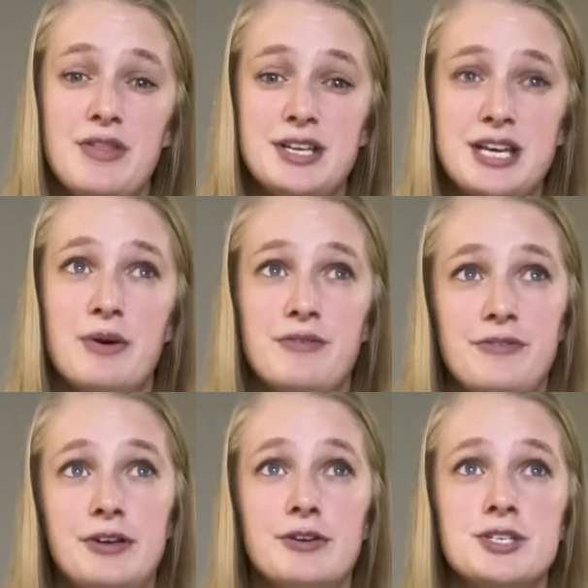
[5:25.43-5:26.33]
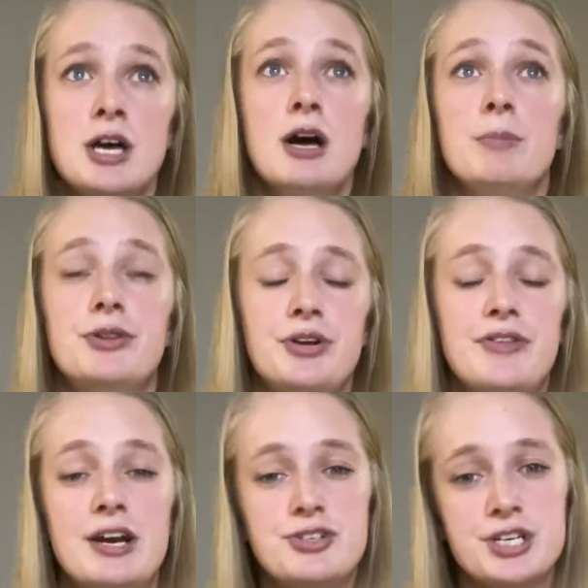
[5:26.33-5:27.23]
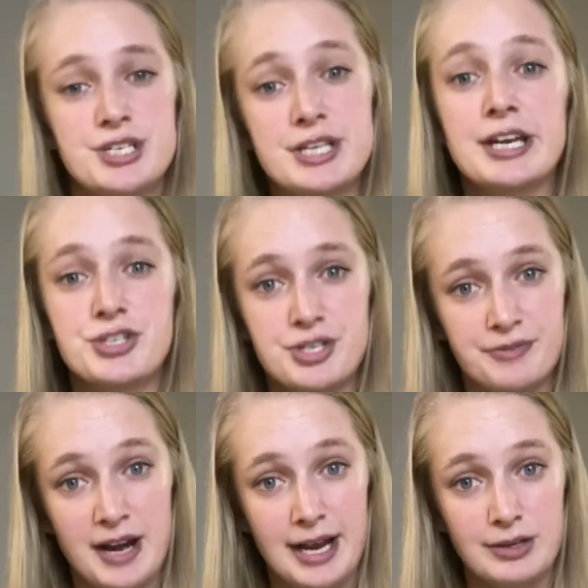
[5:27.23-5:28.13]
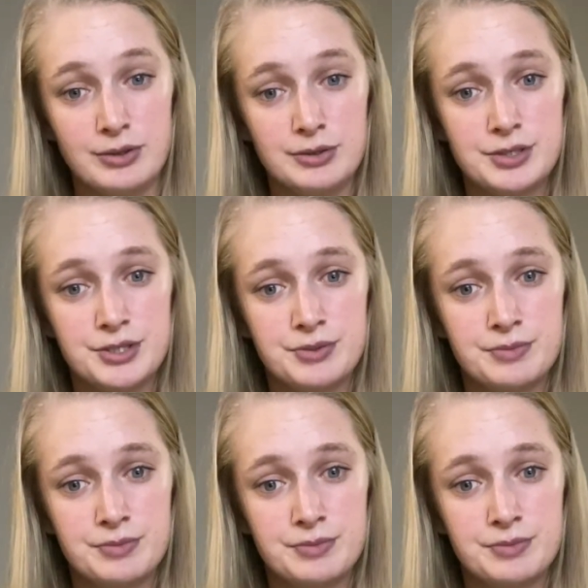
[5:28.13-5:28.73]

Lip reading: how it feels, but they're there just to get your vitals.